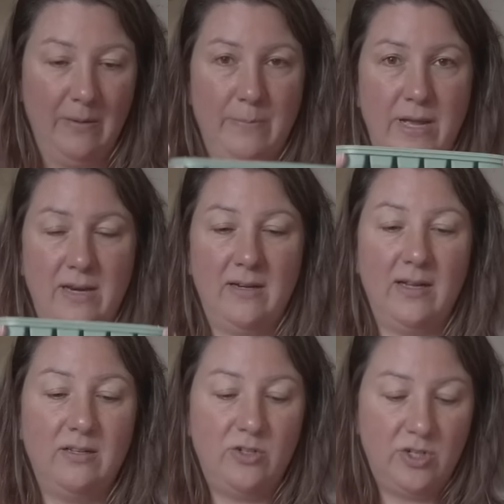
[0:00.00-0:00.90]

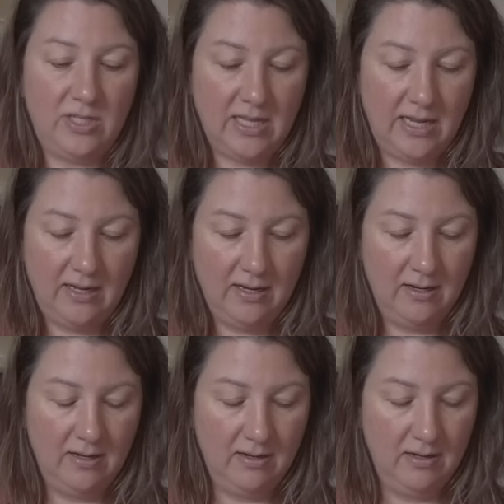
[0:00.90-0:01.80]
but it's just like
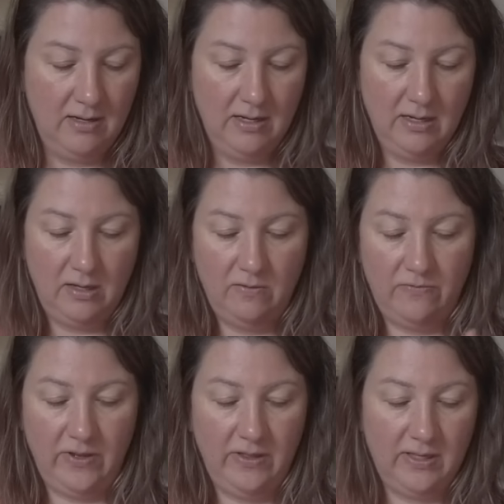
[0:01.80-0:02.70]
you
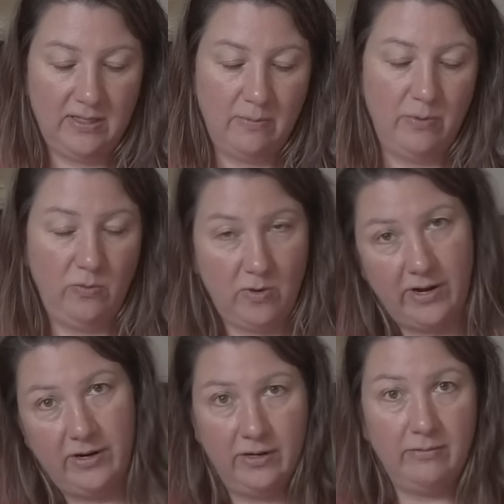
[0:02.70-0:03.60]
fill this up with
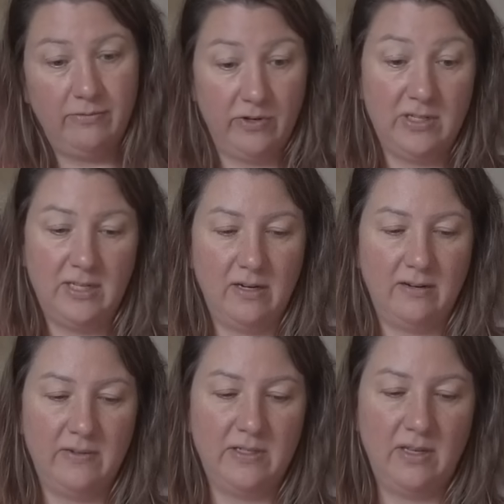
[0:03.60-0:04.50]
water, freeze it
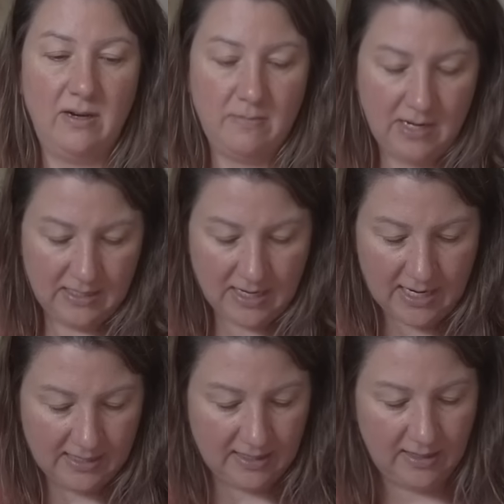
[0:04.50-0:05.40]
obviously, and it makes
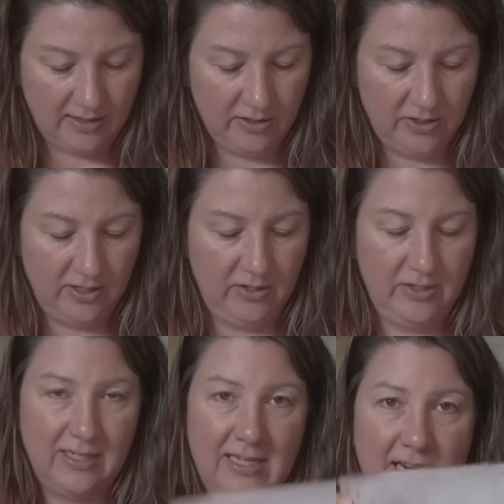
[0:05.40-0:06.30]
ice. And then there's a
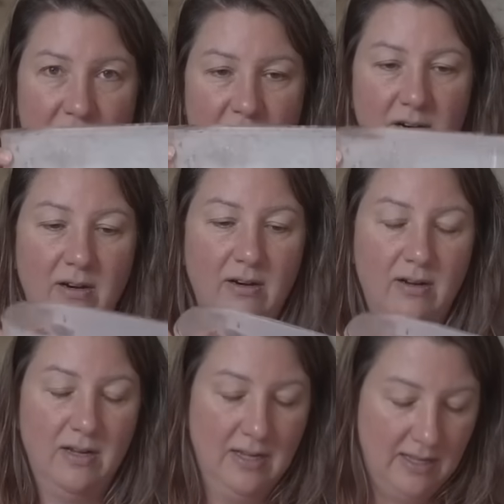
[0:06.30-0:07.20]
little container
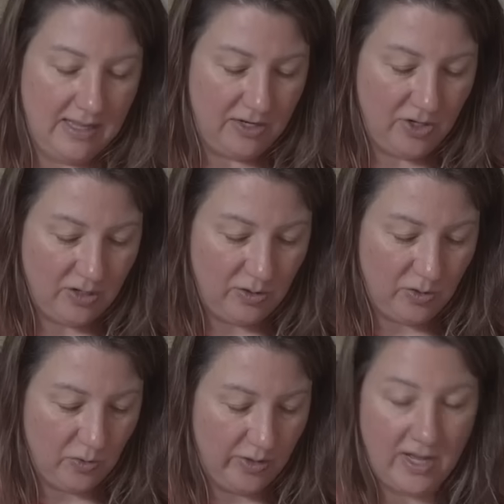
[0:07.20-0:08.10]
that you can
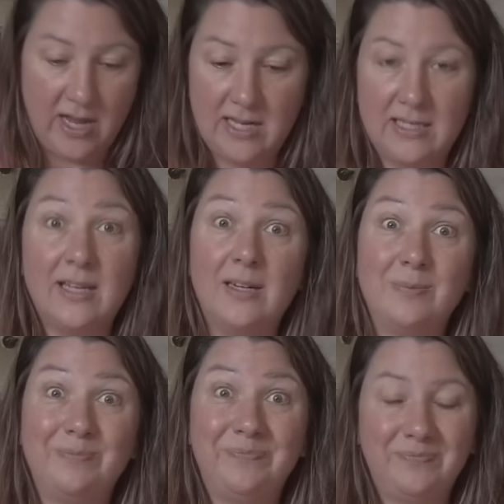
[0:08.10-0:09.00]
store the ice
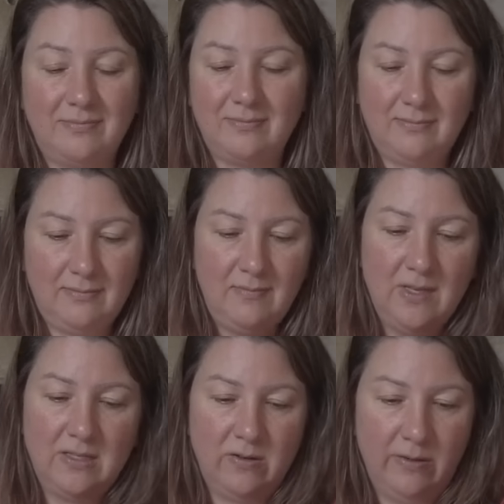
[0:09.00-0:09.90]
in.
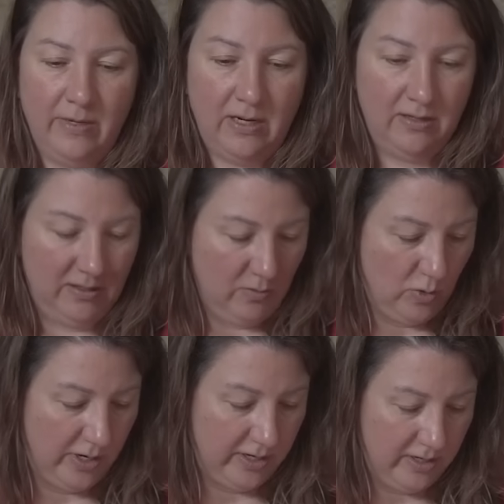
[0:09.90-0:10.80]
So I'm getting
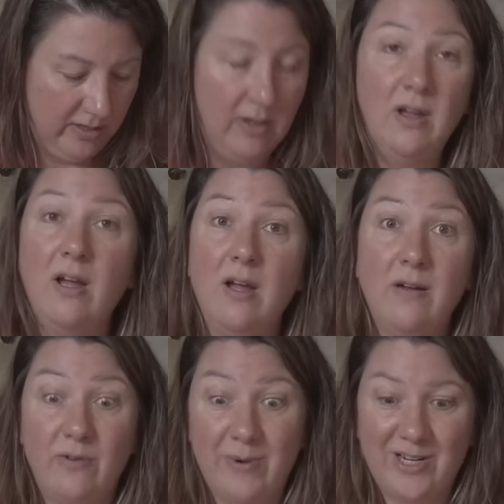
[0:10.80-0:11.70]
some water
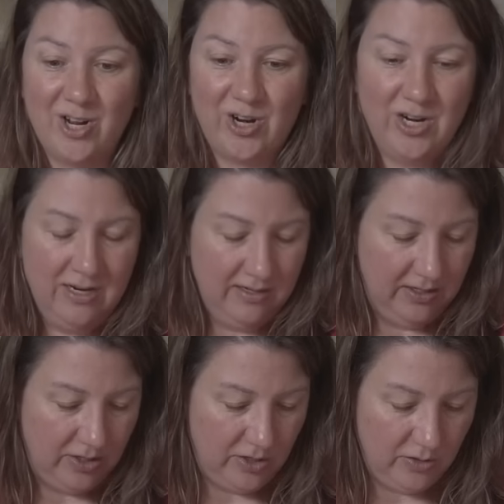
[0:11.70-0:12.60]
for my daughter
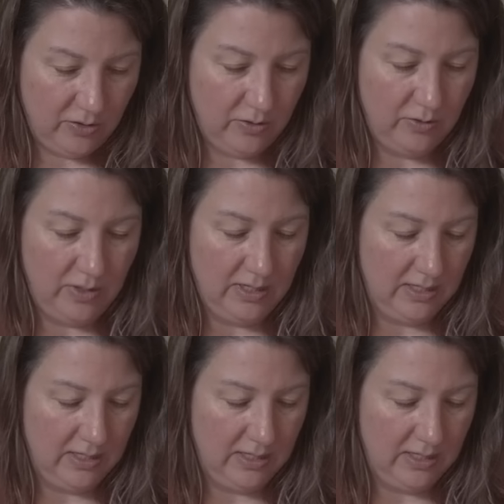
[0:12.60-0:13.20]
to